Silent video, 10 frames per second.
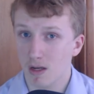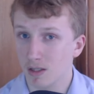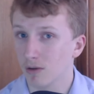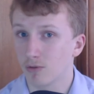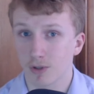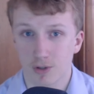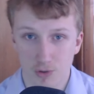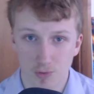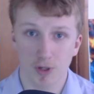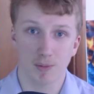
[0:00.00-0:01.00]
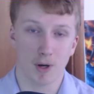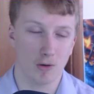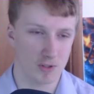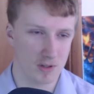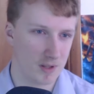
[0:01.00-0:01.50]
you know, destroyed
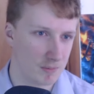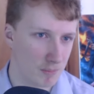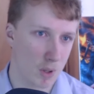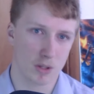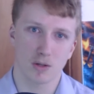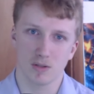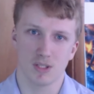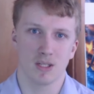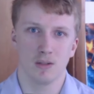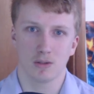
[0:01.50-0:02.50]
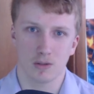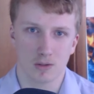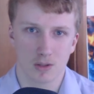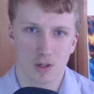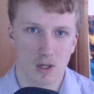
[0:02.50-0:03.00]
opponents, and you think, my goodness, they look
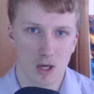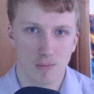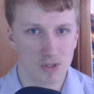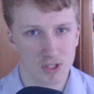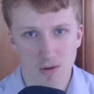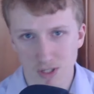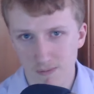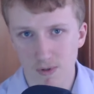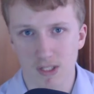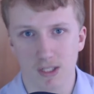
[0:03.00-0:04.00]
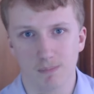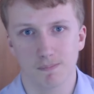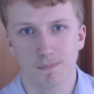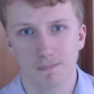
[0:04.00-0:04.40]
good. But so is every team.